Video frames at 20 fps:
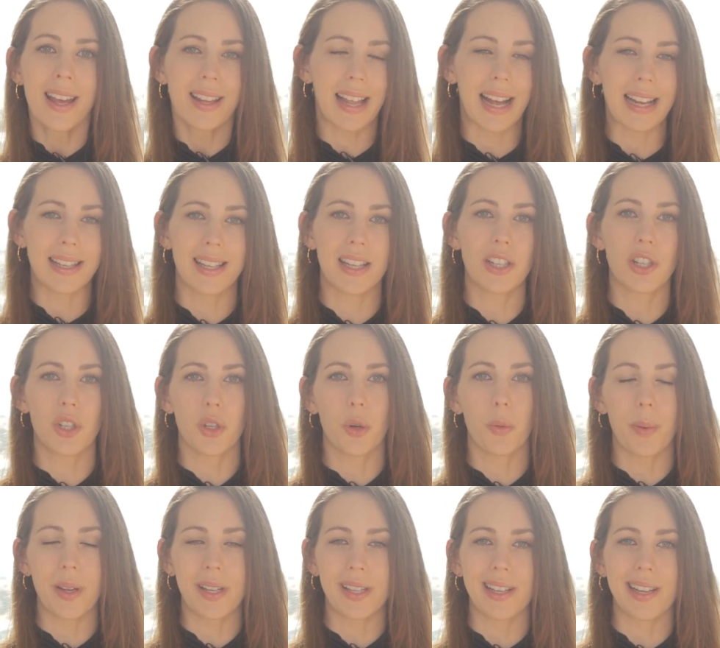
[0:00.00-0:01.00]
that digital
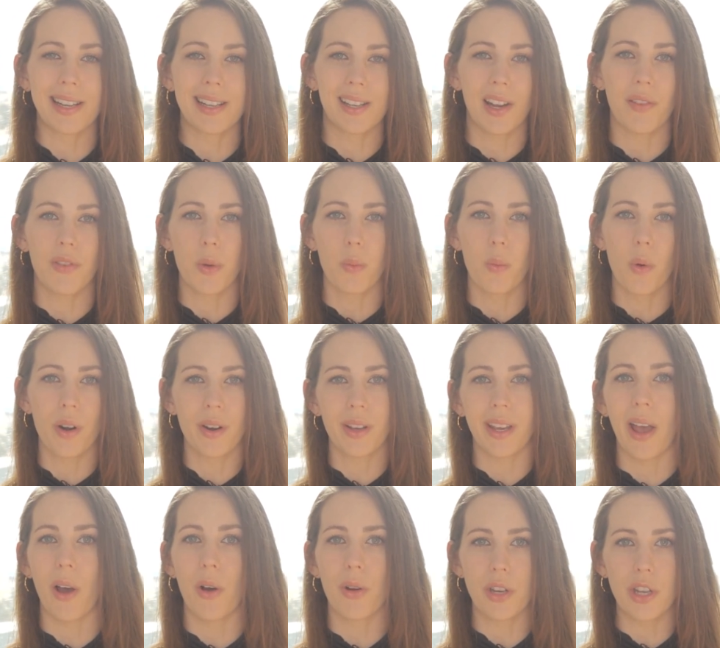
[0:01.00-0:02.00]
business, if you want to
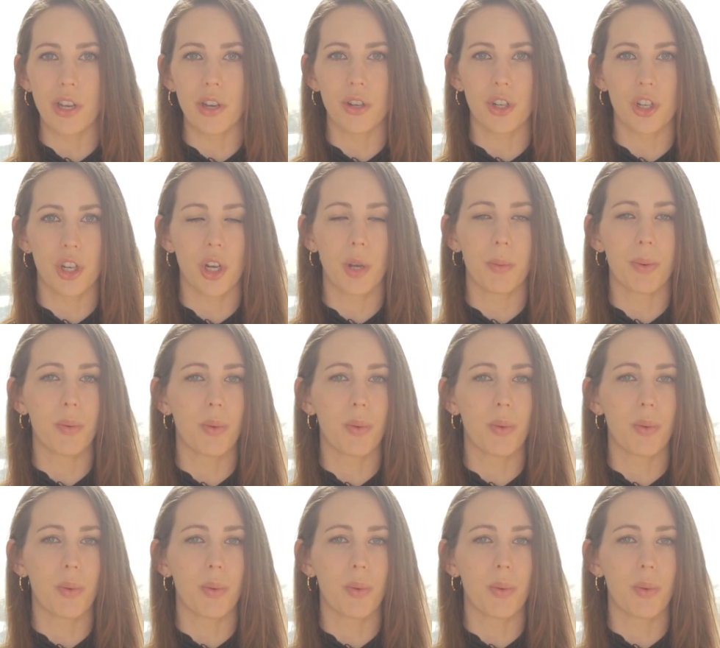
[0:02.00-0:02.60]
get on YouTube,